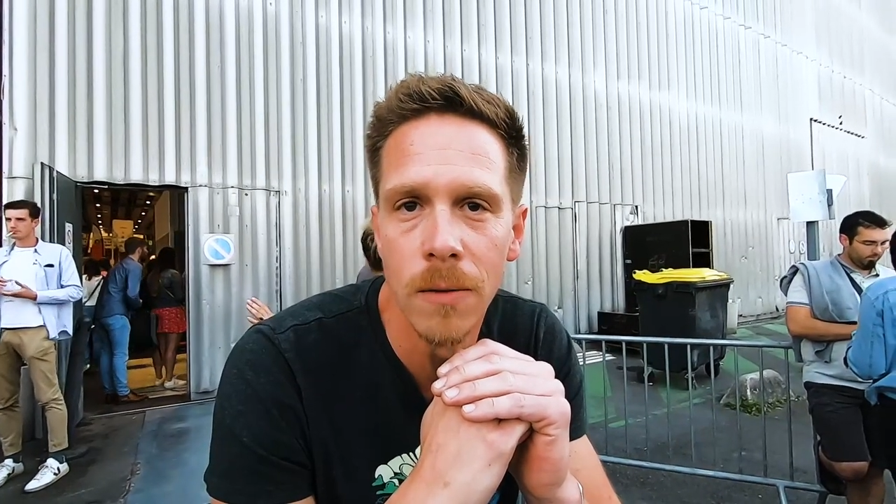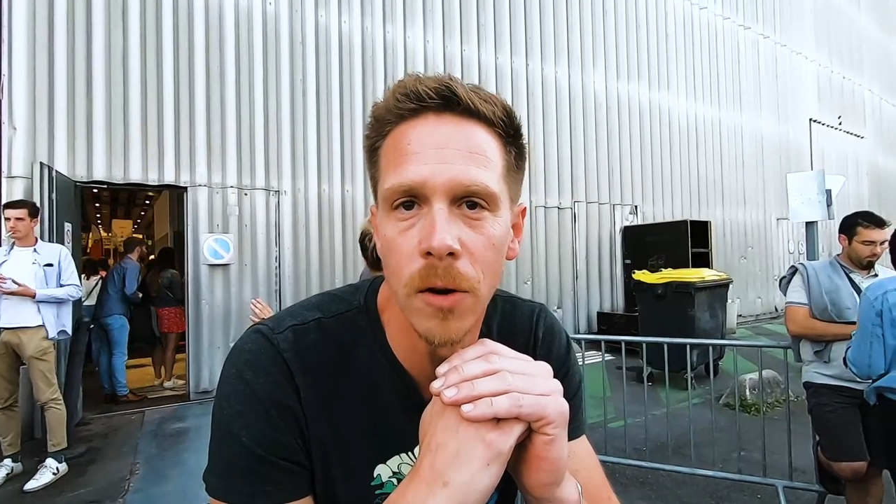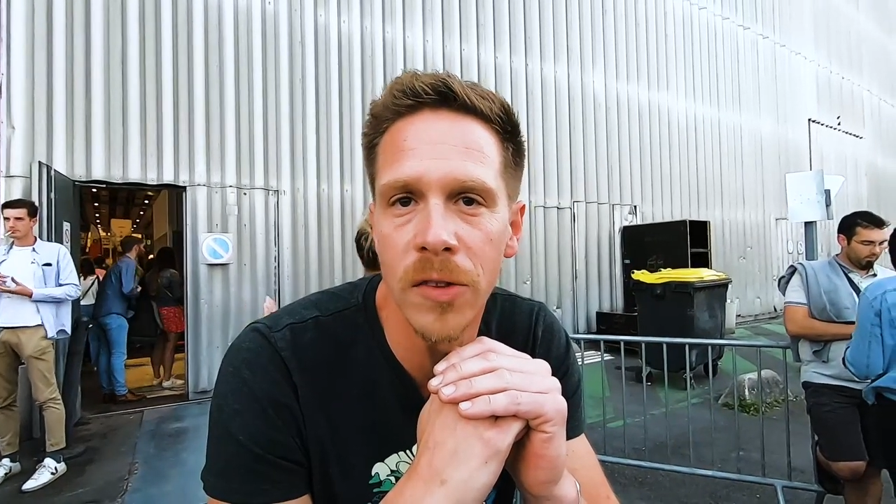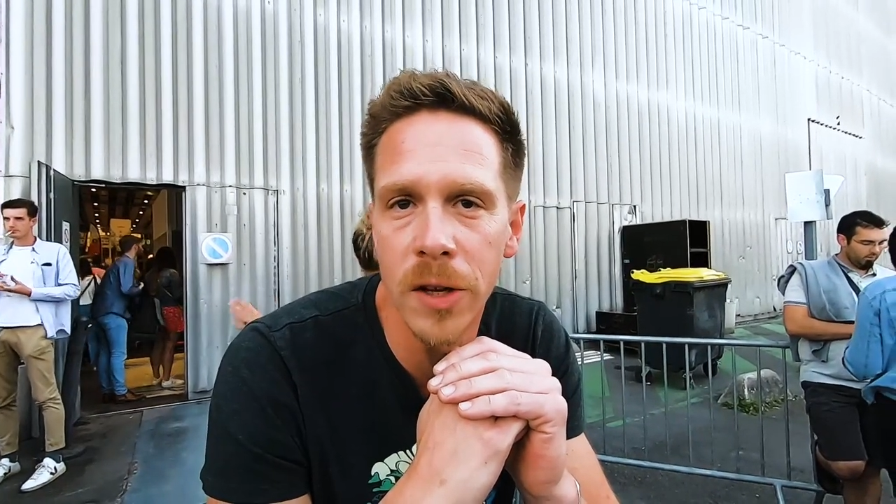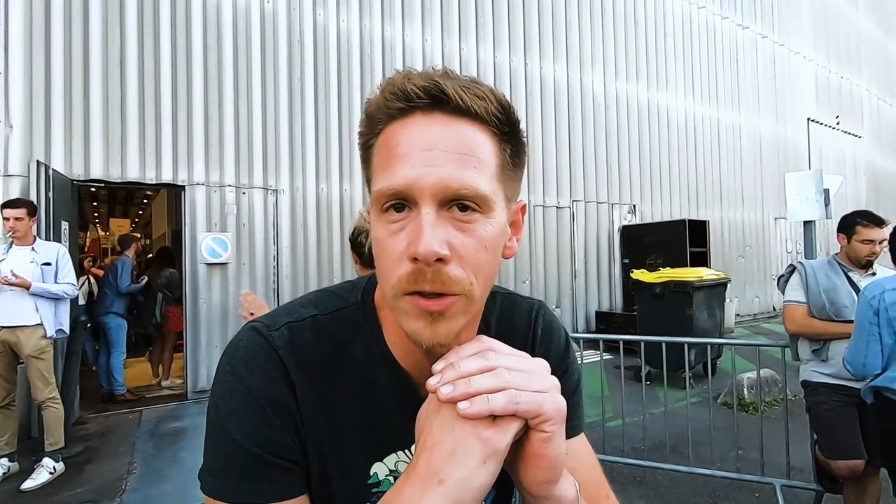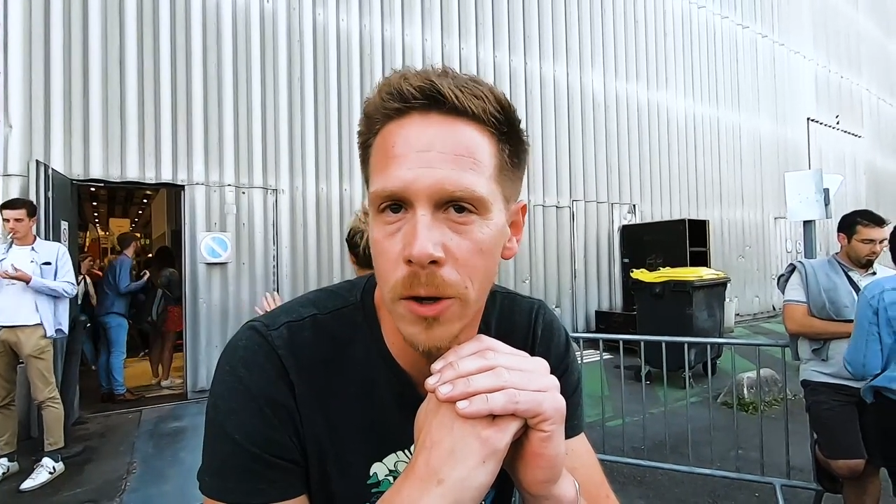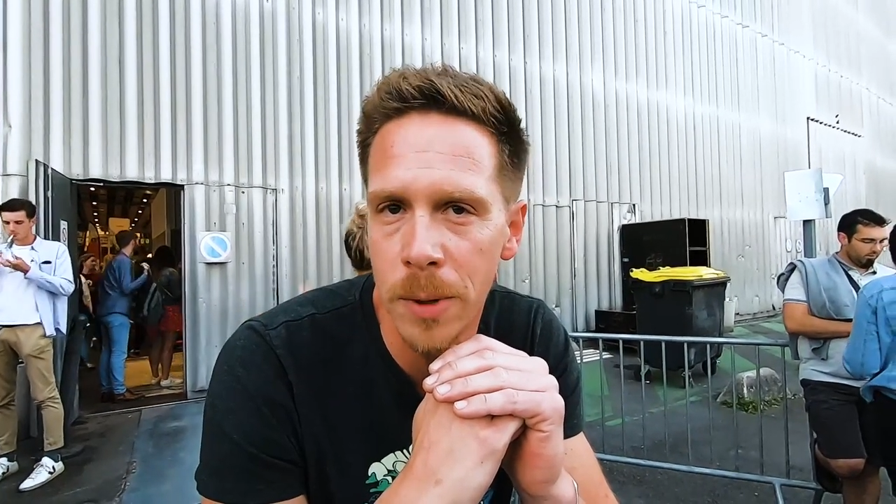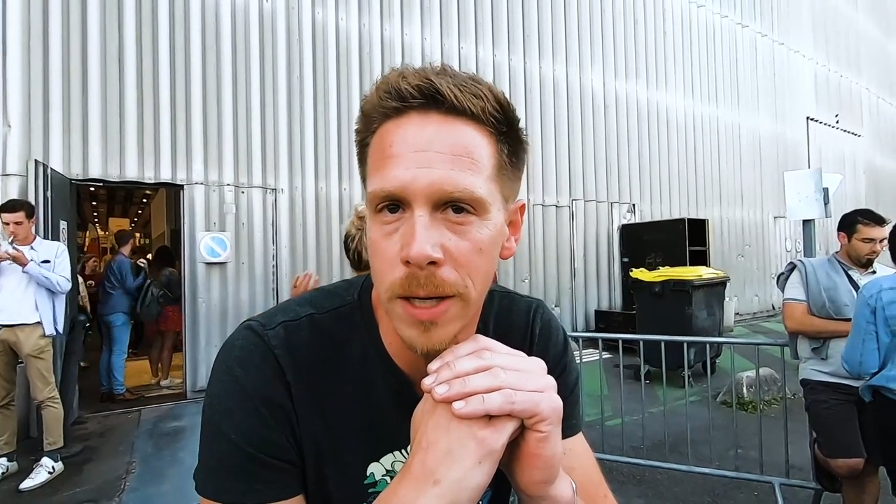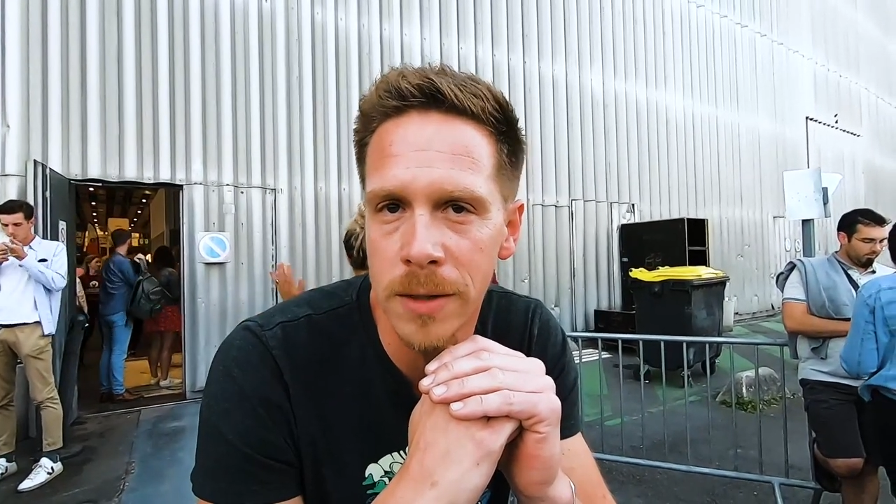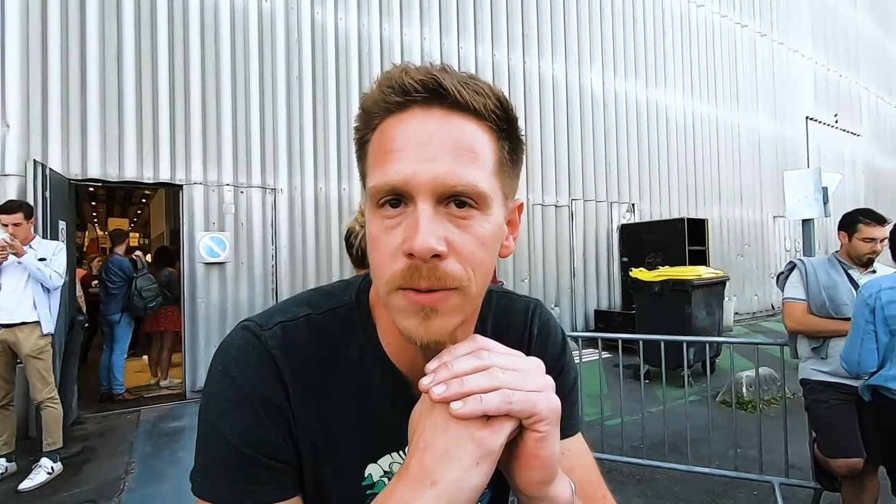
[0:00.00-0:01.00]
for the older
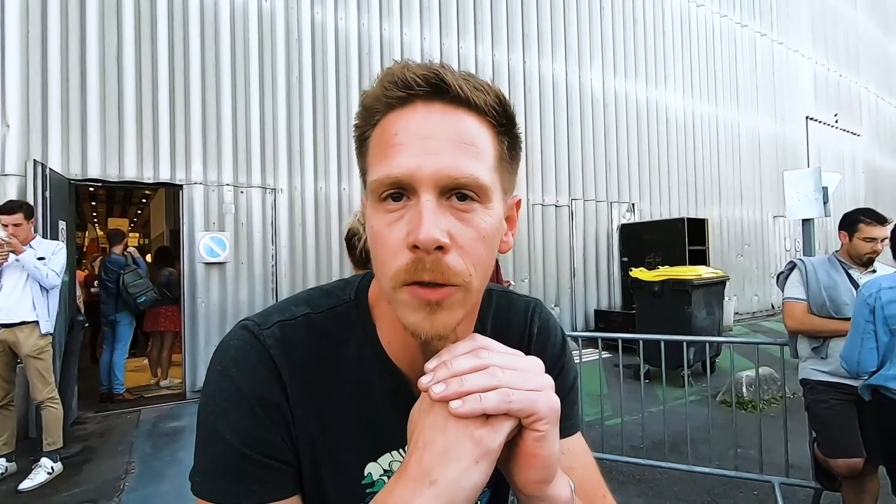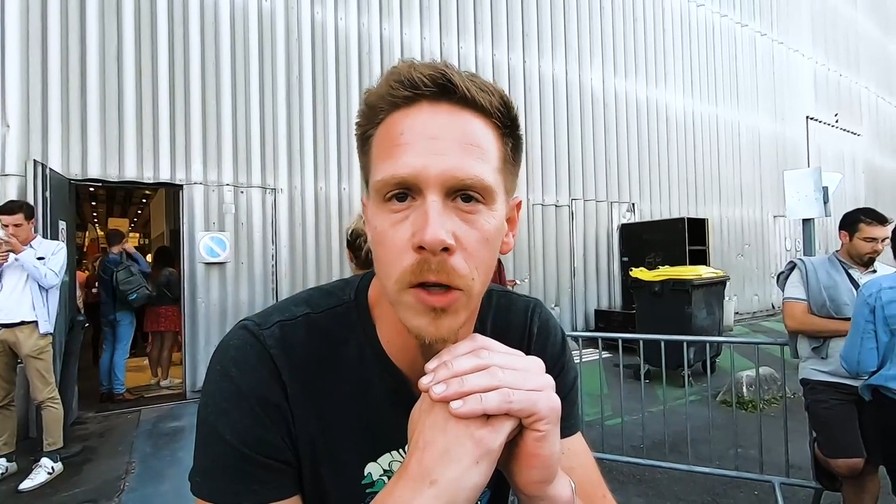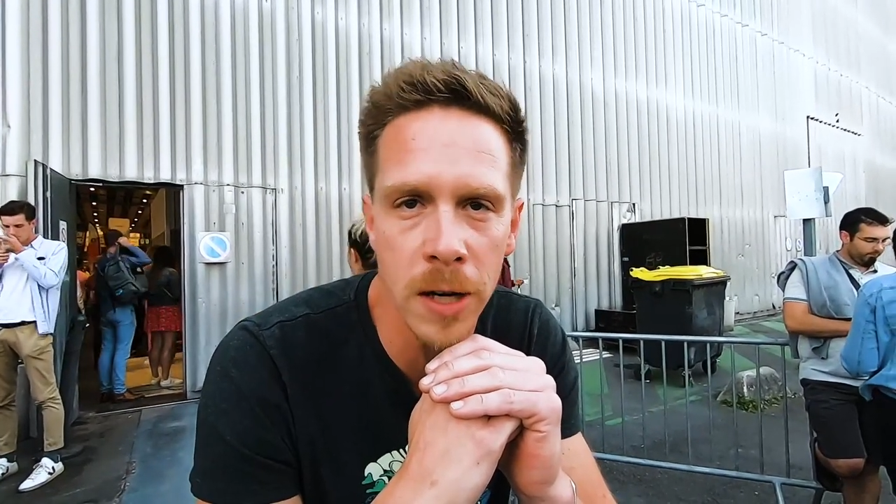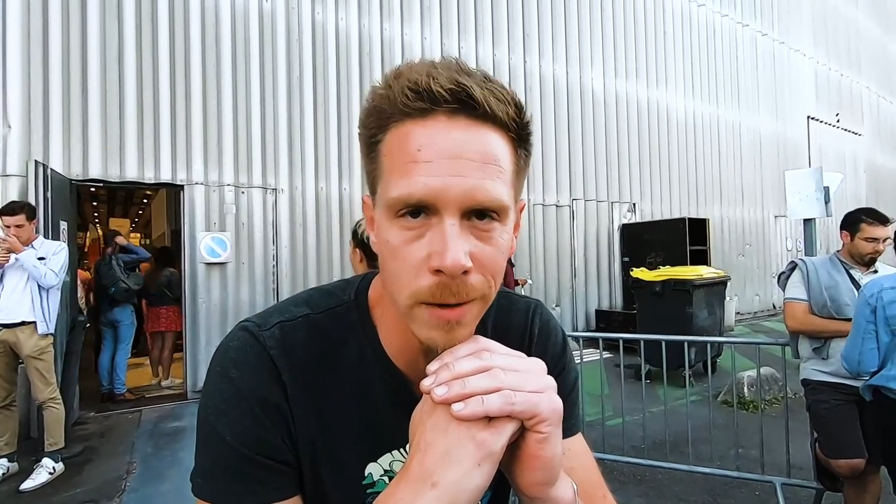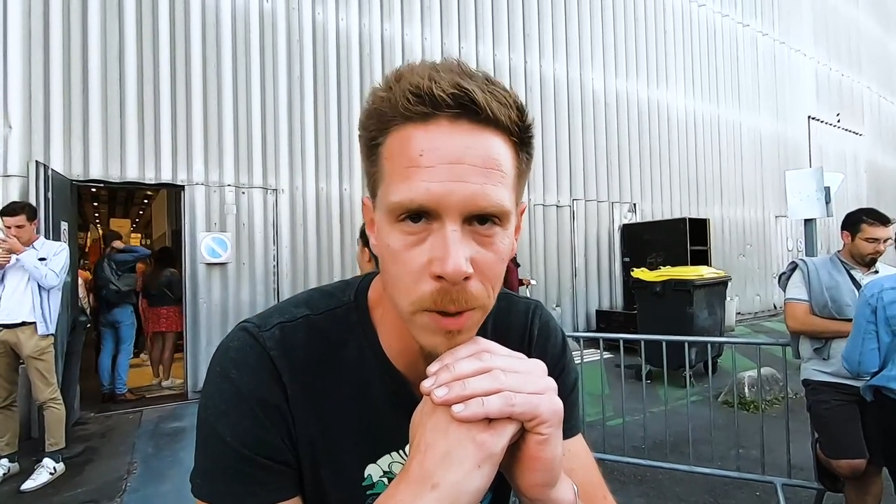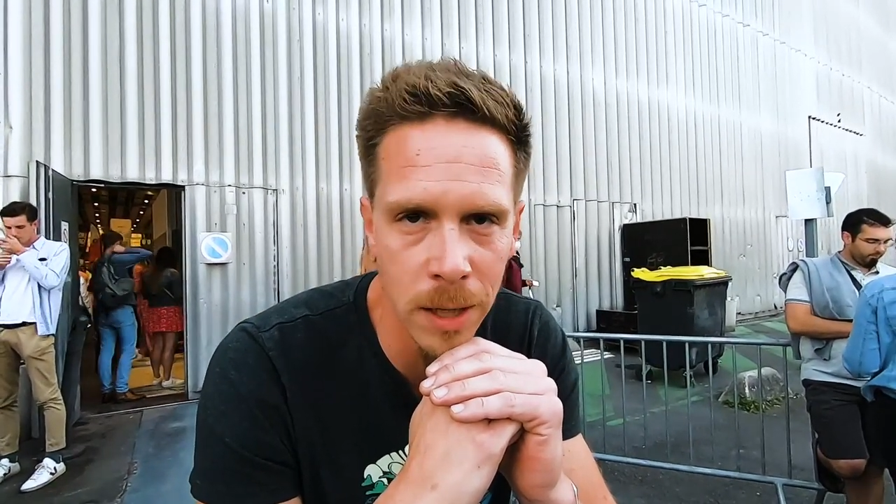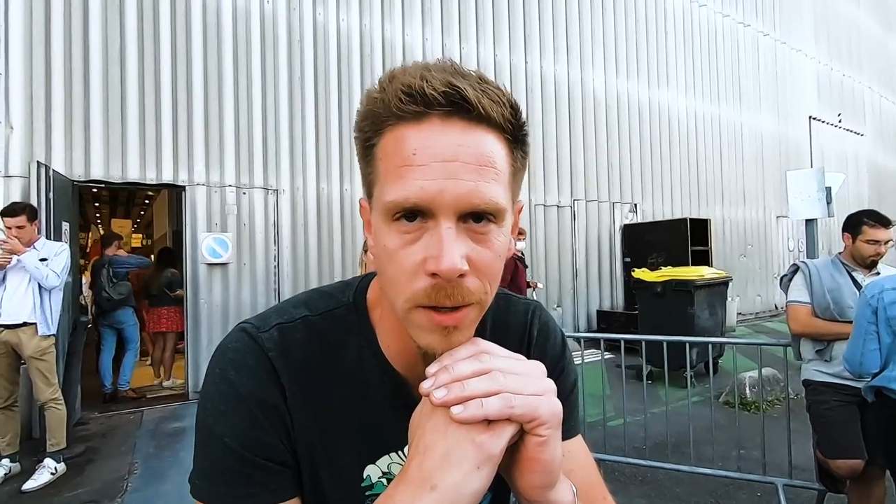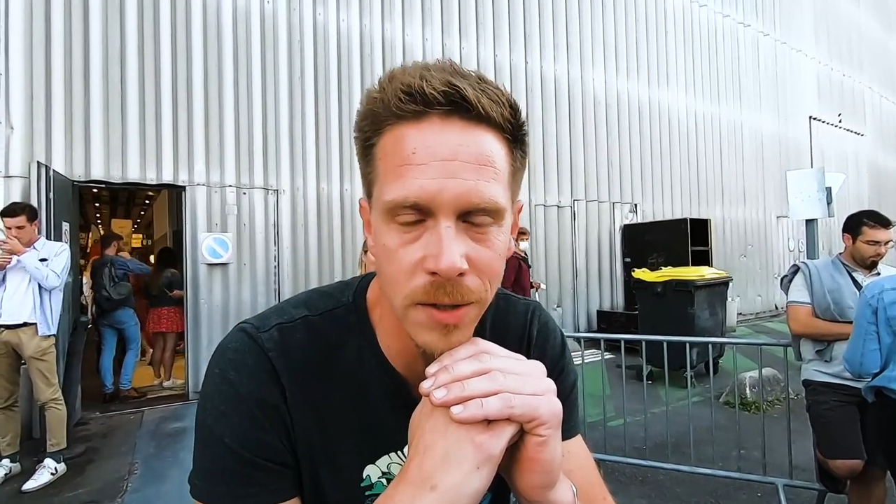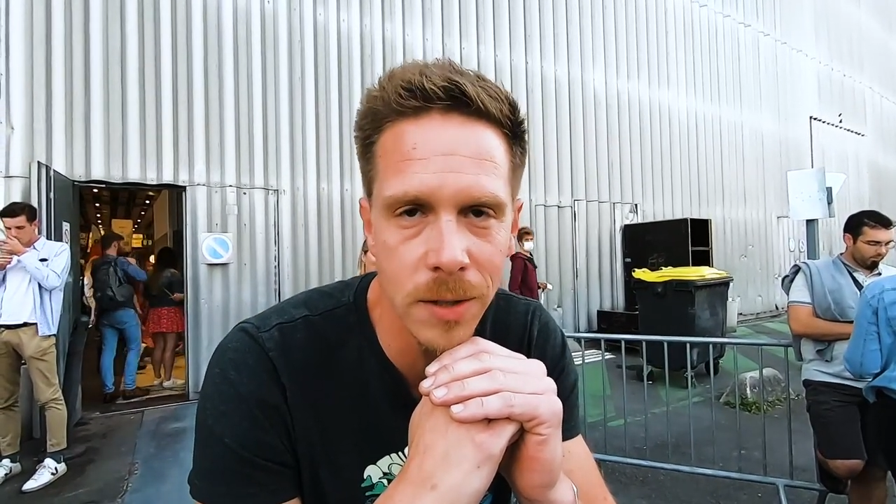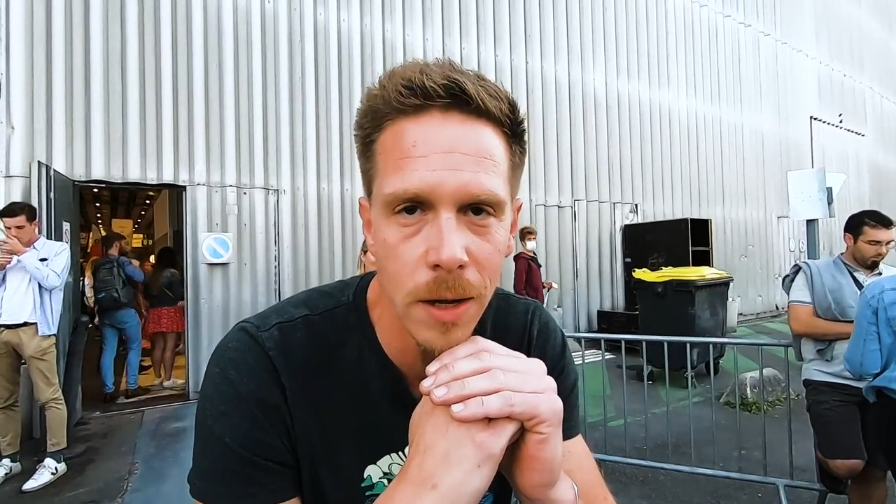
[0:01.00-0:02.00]
beers, for the clean
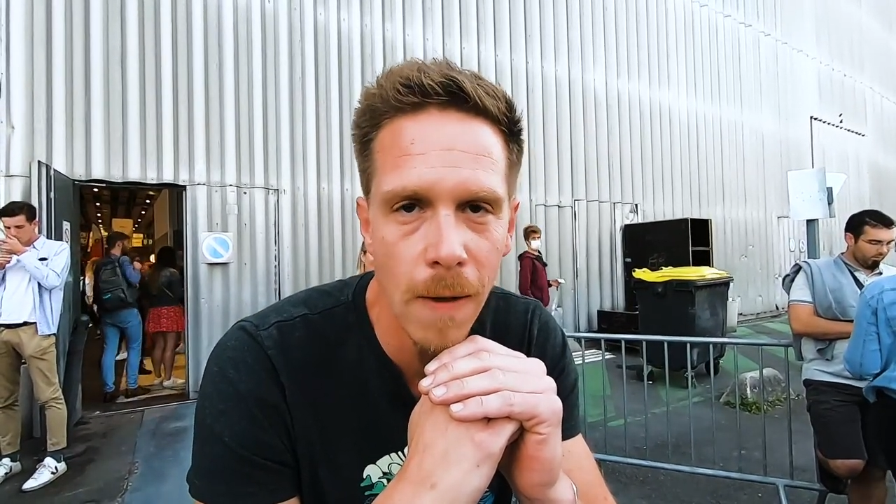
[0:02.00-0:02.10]
beers.